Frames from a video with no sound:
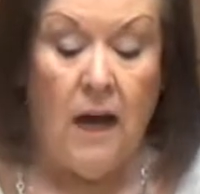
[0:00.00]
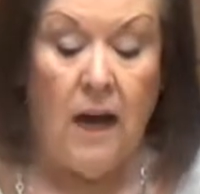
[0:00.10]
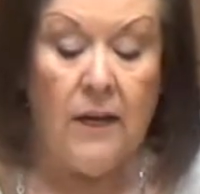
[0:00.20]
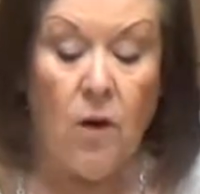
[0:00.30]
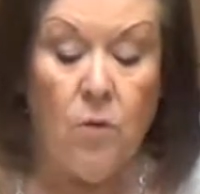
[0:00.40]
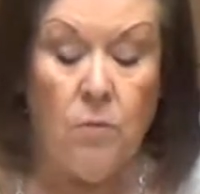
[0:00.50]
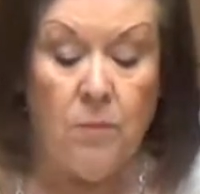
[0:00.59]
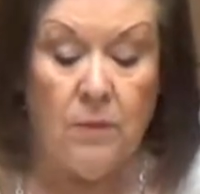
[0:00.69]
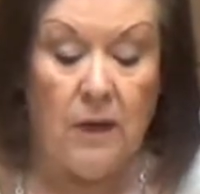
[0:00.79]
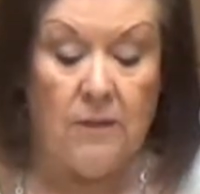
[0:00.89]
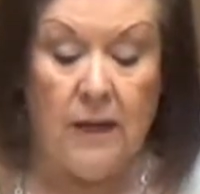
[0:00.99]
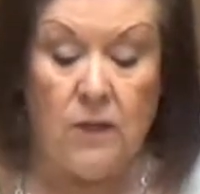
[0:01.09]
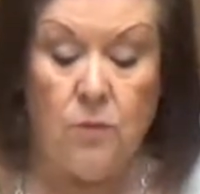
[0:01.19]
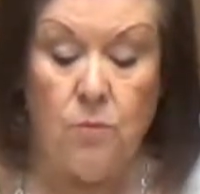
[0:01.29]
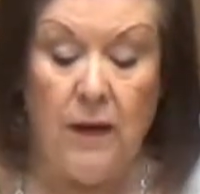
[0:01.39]
I hope uh,
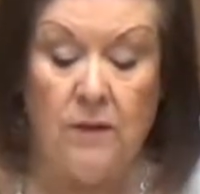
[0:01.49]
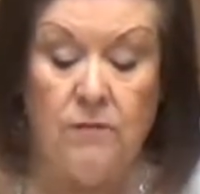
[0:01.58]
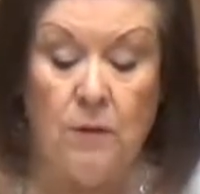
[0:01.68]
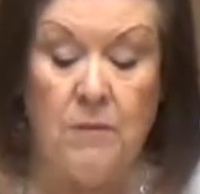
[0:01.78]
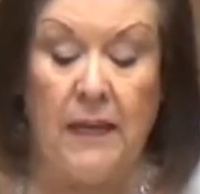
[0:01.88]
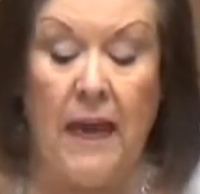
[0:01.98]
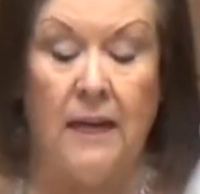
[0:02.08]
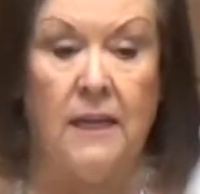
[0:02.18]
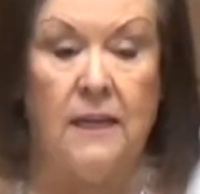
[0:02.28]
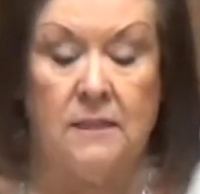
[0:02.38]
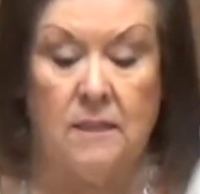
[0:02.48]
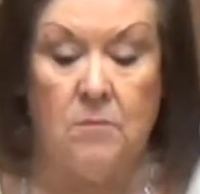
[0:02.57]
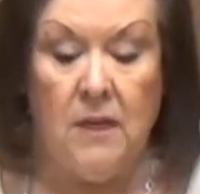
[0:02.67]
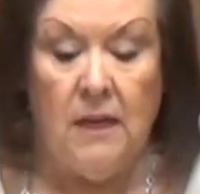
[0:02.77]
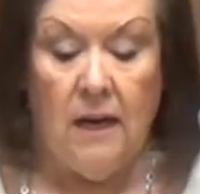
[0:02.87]
that you read from the
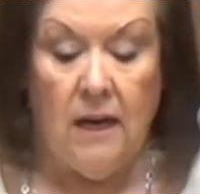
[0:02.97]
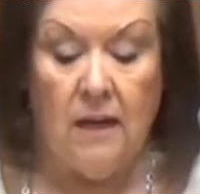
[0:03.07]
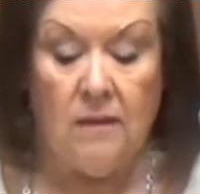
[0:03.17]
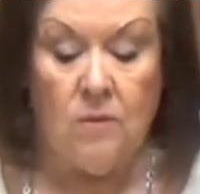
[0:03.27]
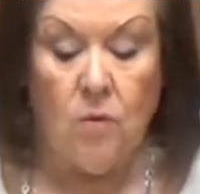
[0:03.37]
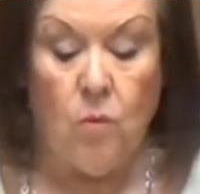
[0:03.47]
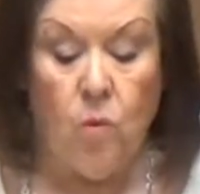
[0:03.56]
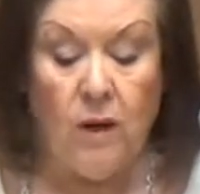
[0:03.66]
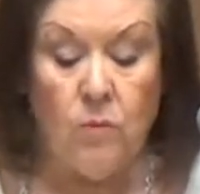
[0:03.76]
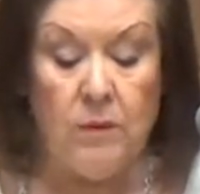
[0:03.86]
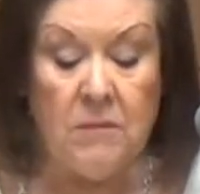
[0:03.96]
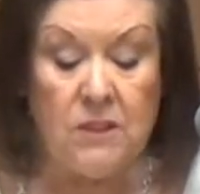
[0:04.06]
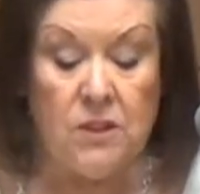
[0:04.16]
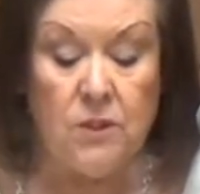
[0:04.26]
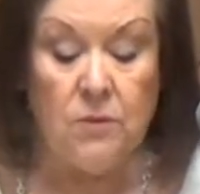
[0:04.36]
Catechism uh, what we
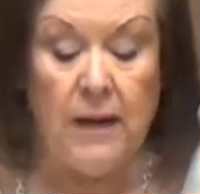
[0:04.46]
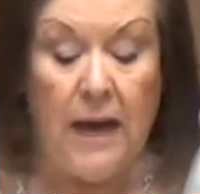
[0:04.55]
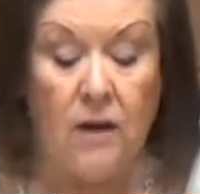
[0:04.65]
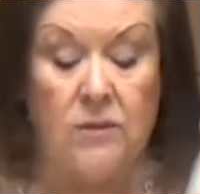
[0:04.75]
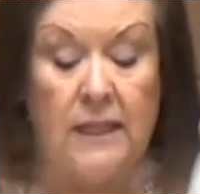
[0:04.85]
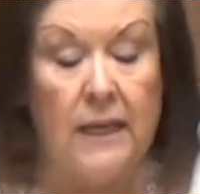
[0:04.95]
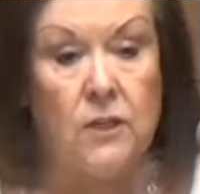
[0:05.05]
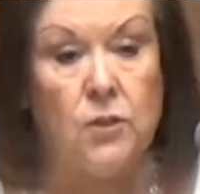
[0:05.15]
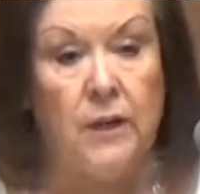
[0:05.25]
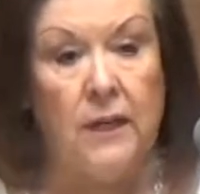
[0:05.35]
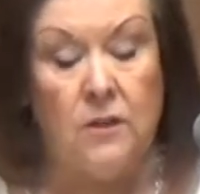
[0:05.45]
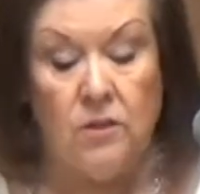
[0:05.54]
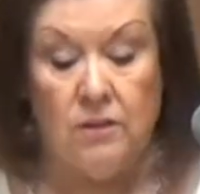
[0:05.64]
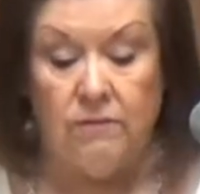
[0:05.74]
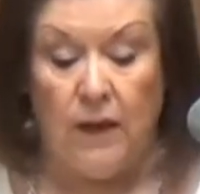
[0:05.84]
must do now to enter
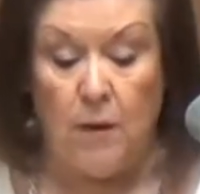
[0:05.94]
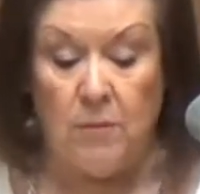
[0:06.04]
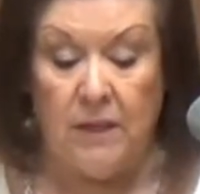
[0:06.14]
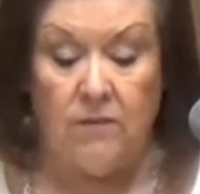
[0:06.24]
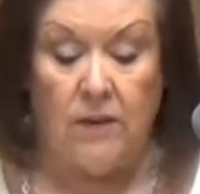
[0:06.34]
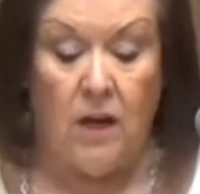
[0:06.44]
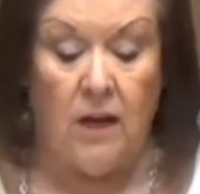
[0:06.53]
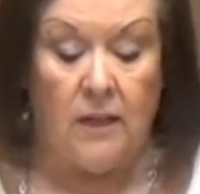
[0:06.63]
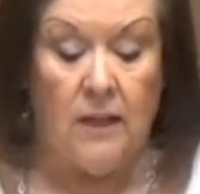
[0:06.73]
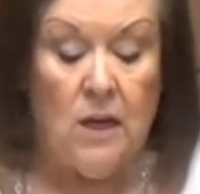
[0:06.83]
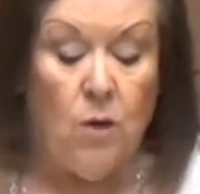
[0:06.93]
into the family of God.